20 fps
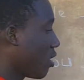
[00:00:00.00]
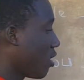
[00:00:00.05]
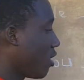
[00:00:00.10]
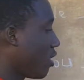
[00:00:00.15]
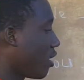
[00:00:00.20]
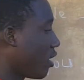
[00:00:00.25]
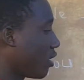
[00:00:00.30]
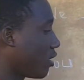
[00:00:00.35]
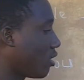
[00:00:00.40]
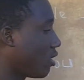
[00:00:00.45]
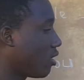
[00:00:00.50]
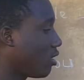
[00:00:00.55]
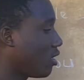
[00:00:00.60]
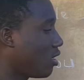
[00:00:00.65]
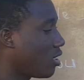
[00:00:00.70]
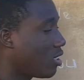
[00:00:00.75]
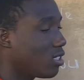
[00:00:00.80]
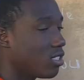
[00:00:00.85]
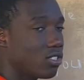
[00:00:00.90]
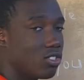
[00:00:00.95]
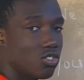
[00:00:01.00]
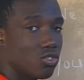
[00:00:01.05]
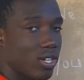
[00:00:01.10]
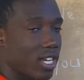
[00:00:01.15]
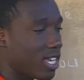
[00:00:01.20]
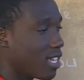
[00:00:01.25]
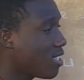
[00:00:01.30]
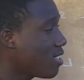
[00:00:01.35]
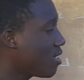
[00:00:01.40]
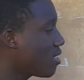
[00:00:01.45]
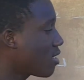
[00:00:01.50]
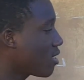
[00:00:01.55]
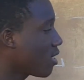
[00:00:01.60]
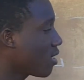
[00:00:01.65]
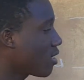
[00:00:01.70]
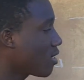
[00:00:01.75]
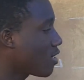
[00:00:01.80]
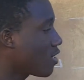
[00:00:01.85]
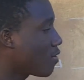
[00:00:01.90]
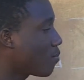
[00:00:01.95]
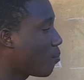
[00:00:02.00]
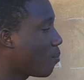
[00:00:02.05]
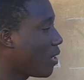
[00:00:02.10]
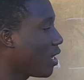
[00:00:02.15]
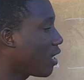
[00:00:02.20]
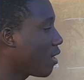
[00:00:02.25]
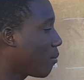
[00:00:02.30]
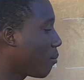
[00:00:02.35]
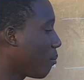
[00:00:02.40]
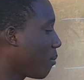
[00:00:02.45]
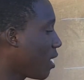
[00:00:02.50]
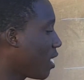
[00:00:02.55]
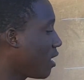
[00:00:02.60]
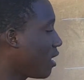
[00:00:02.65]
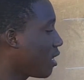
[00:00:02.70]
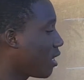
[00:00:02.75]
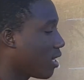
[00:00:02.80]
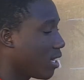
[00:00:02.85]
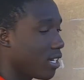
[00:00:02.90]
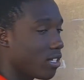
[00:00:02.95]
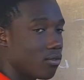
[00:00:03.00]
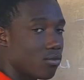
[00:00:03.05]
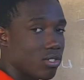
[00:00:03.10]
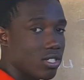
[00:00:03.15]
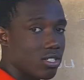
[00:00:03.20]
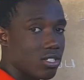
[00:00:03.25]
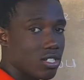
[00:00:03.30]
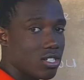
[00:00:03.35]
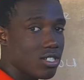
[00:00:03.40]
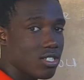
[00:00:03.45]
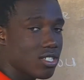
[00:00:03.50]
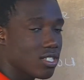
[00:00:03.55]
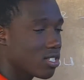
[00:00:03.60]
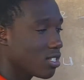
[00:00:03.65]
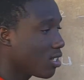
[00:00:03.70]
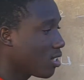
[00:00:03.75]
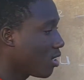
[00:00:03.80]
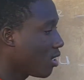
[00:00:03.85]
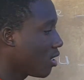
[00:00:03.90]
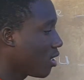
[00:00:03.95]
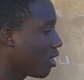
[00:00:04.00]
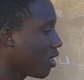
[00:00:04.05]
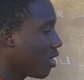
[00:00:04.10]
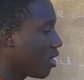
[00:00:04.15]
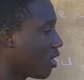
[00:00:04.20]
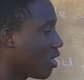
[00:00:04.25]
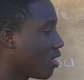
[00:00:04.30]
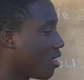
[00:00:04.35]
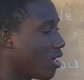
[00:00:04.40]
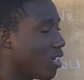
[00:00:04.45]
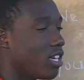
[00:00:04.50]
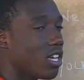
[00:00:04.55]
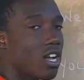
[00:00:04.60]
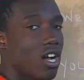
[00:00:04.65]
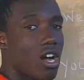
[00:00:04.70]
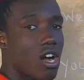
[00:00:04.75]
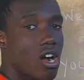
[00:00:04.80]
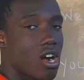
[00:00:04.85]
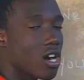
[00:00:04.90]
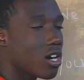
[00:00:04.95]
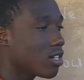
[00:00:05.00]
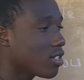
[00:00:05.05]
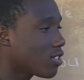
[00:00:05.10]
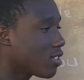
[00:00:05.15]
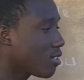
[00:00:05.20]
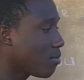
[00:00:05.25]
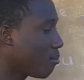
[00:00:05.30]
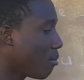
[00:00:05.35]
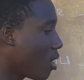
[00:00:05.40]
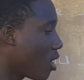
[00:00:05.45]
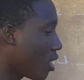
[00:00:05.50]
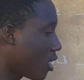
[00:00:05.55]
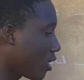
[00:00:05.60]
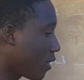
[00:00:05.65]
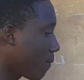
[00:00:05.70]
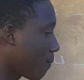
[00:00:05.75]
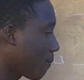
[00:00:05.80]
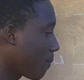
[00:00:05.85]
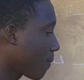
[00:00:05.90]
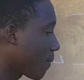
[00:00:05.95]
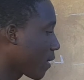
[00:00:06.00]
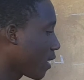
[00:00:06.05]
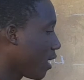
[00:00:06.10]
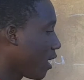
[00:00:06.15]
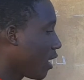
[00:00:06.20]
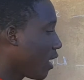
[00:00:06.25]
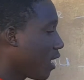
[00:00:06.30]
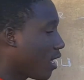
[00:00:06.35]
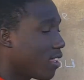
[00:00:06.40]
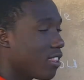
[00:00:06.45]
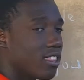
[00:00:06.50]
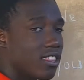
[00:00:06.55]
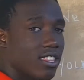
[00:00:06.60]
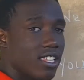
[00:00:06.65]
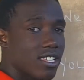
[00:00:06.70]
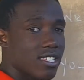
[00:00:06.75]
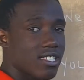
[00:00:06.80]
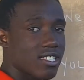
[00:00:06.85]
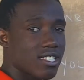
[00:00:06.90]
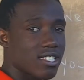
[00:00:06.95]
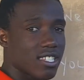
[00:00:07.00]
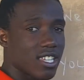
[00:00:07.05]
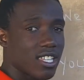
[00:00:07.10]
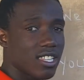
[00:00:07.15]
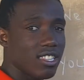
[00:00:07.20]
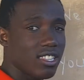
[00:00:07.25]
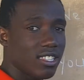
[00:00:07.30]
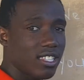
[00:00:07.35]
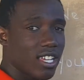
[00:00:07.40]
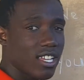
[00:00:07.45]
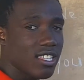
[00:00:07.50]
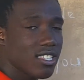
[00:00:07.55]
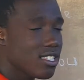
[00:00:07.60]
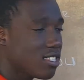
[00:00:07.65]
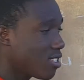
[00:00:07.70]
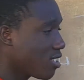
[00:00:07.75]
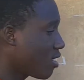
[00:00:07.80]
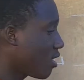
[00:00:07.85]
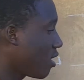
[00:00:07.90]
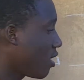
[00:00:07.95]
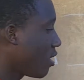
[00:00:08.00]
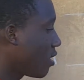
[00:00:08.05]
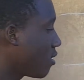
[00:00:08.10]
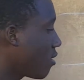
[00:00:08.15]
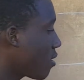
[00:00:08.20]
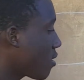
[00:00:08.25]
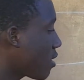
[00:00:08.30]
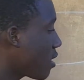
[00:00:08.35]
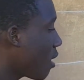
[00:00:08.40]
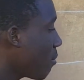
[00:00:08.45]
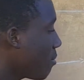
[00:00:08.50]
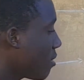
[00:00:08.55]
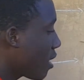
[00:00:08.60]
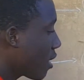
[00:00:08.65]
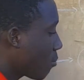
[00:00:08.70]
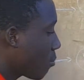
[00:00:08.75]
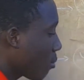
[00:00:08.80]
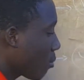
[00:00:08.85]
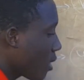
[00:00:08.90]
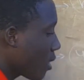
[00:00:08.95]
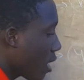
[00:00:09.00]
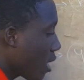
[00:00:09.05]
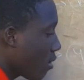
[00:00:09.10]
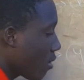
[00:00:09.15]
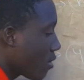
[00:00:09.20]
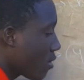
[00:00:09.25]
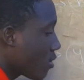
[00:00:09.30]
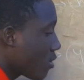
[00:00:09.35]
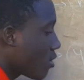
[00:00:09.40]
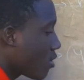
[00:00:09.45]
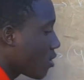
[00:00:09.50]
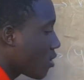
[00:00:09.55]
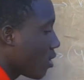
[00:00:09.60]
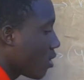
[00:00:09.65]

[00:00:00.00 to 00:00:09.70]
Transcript: The children speak many languages and they are smart. In this sentence, the subject pronouns